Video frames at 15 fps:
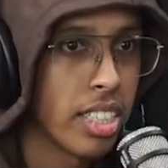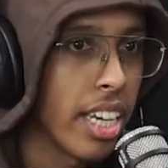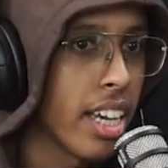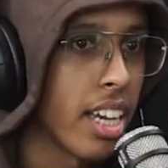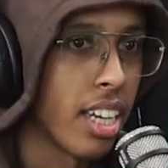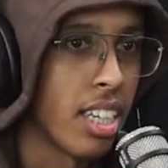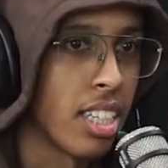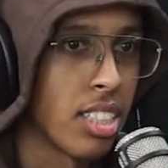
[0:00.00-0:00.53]

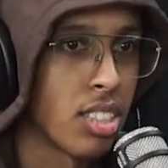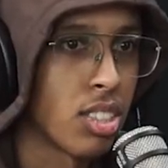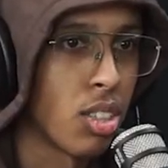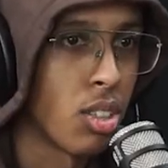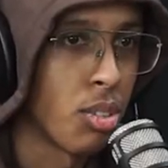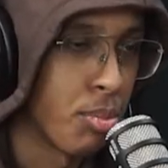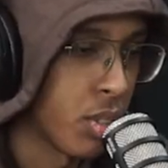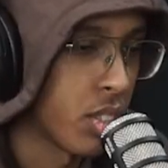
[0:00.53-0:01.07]

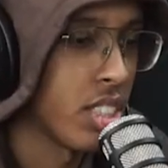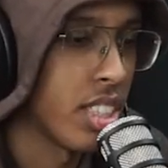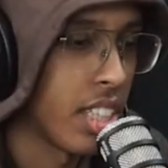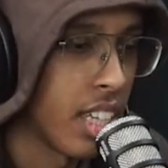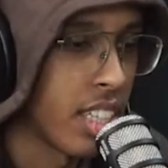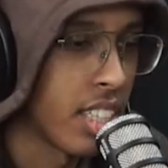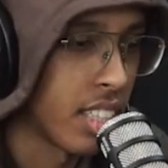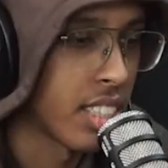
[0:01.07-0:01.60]
Because
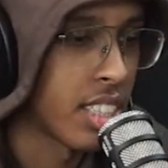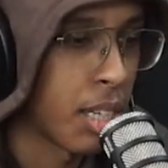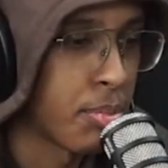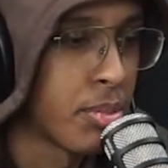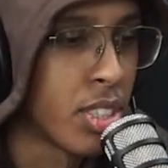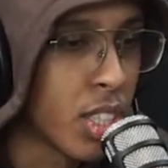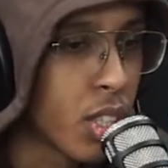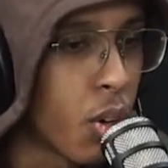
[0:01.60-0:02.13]
it kept
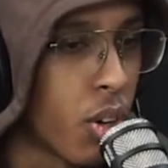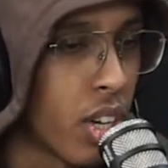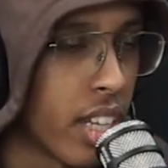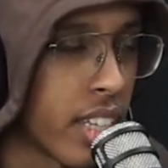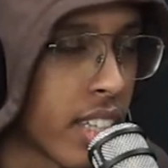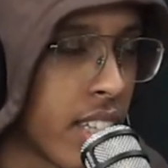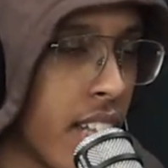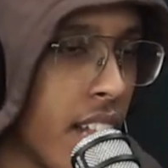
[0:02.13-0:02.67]

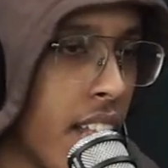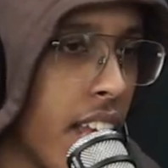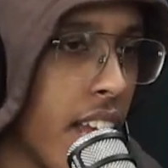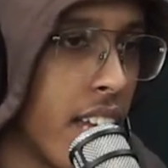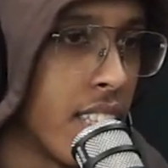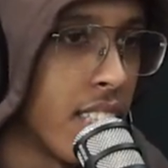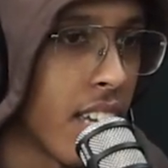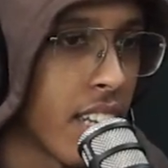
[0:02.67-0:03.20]
recoiling,
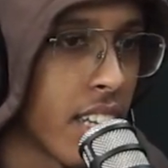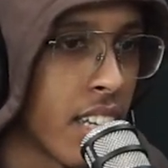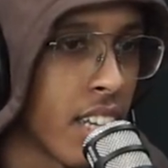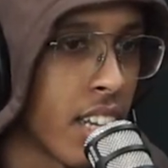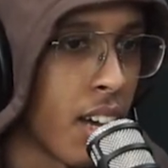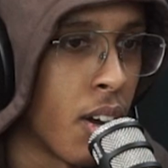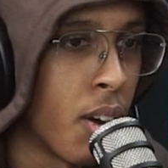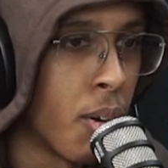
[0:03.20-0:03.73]
and then
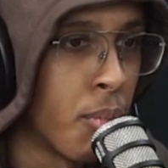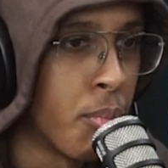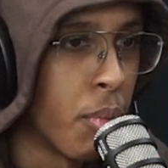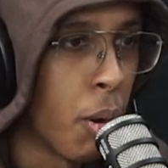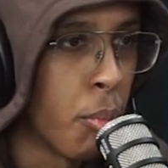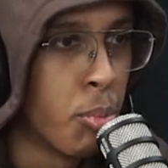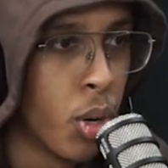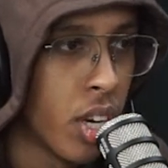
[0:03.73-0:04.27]

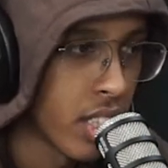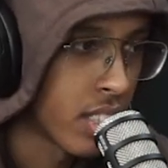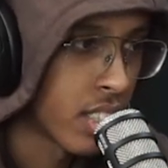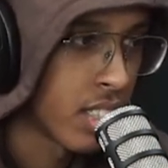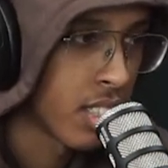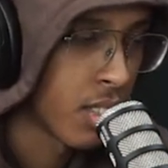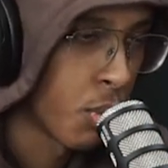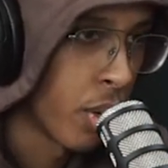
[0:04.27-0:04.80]
a
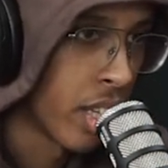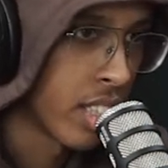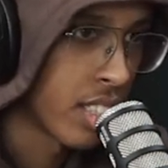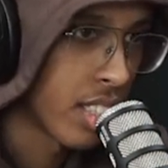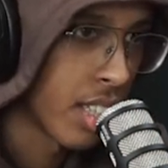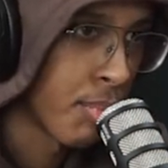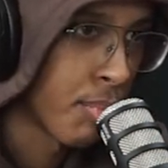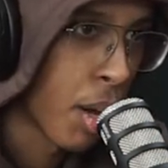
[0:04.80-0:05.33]
bullet went
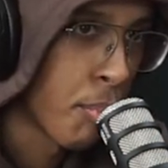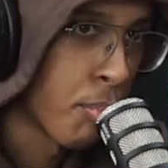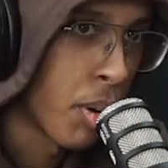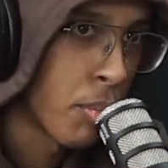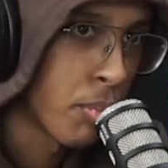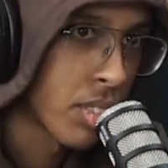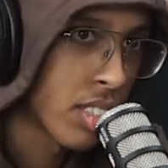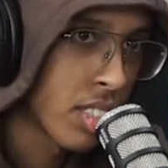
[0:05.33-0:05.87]
in my
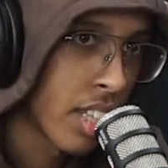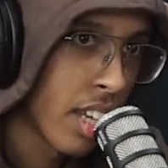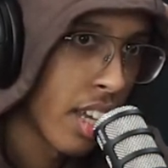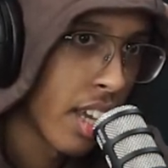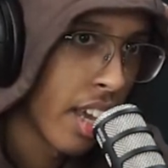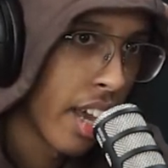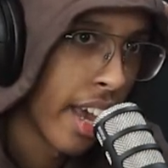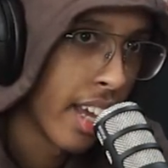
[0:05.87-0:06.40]
mom's
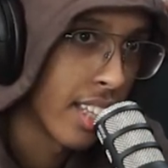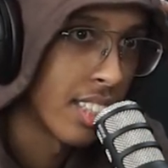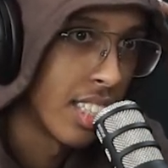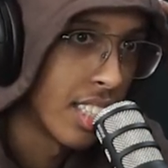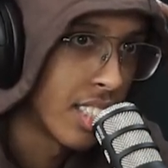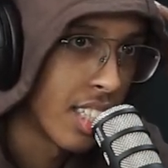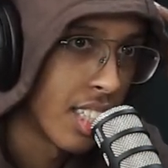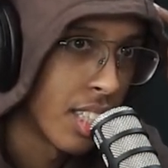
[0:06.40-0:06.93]
head,
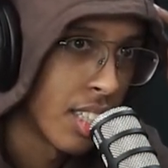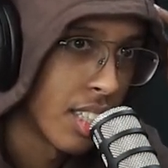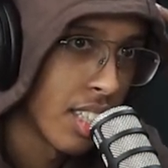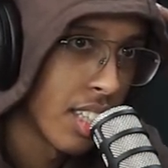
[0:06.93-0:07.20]
literally.